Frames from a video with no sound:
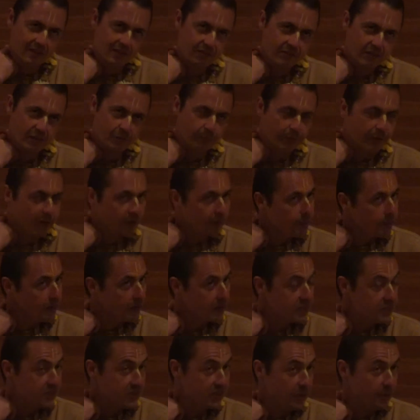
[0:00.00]
One
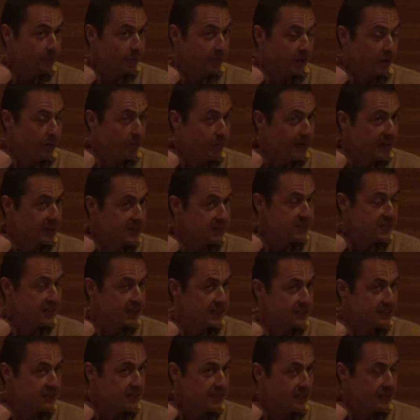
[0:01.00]
purport, Srila Prabhupada
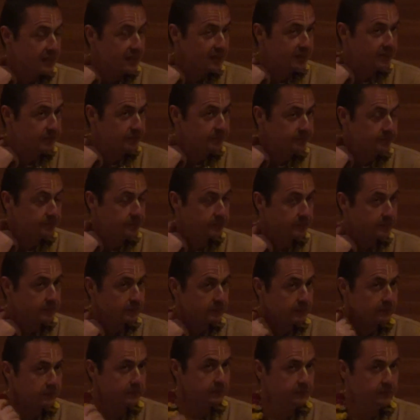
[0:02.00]
says that
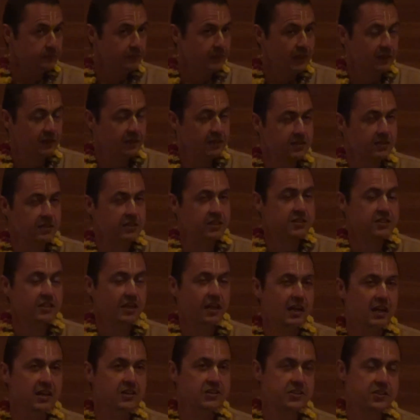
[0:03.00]
this Krishna
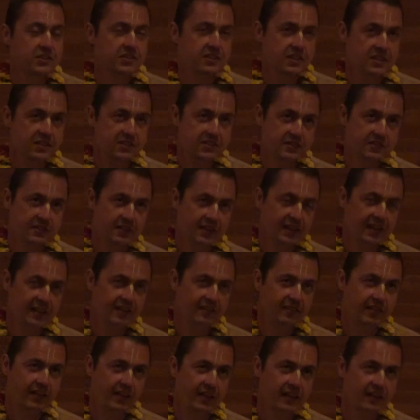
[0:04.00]
consciousness can
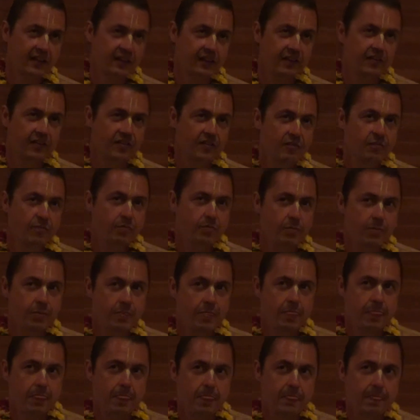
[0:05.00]
take
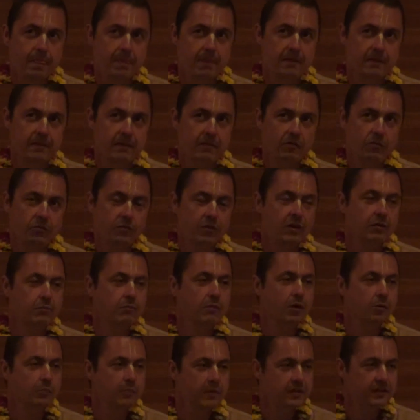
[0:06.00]
one
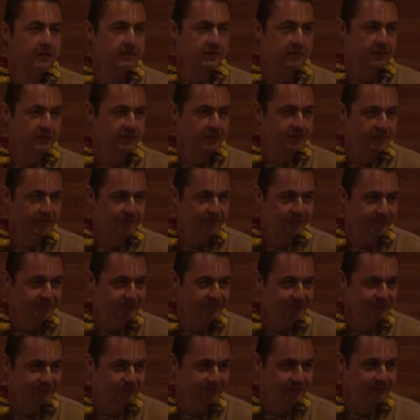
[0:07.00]
moment,
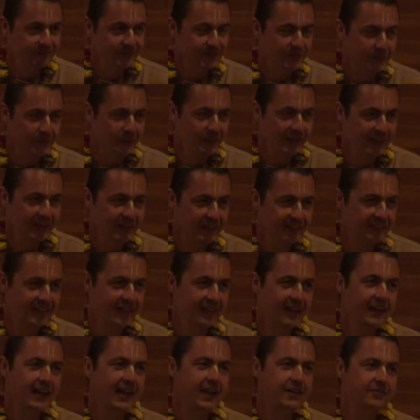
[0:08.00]
or it can
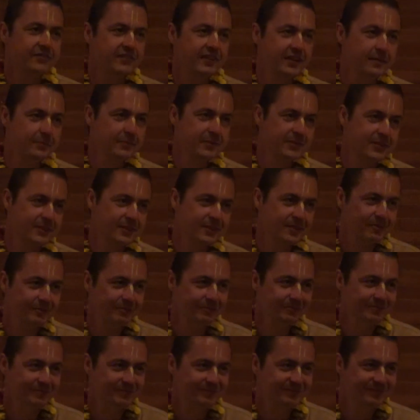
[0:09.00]
take lifetimes.
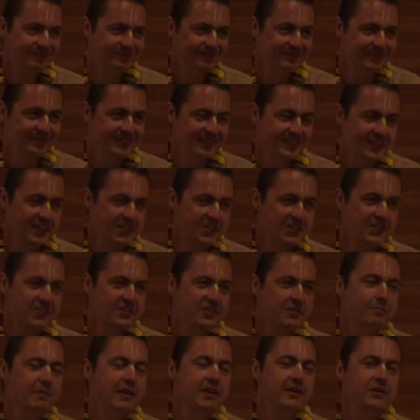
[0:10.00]
It's just
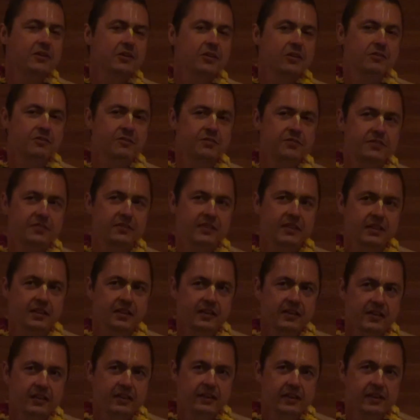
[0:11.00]
a matter of
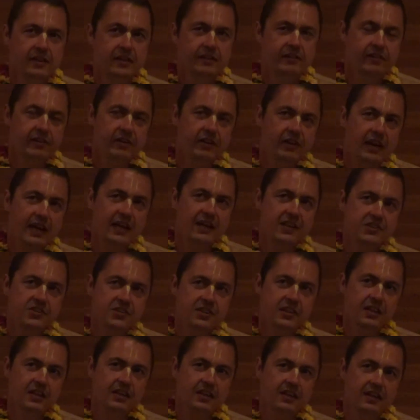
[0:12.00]

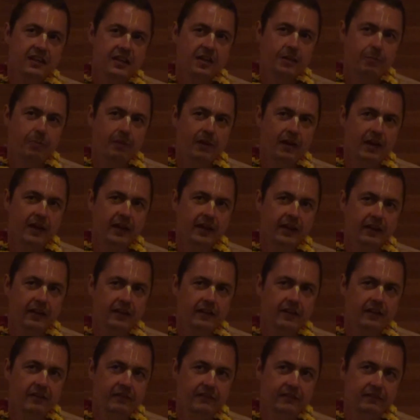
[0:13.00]
realizing and applying
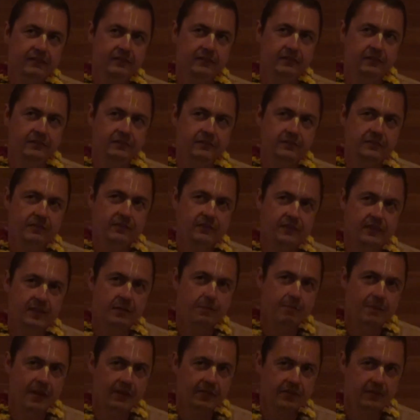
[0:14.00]
the
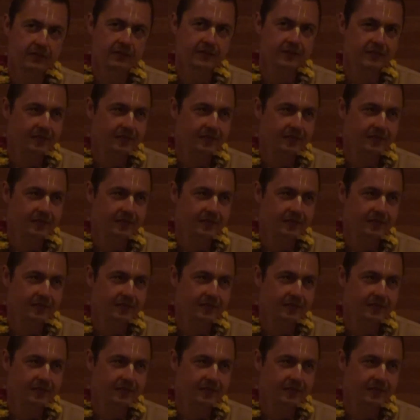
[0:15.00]
method.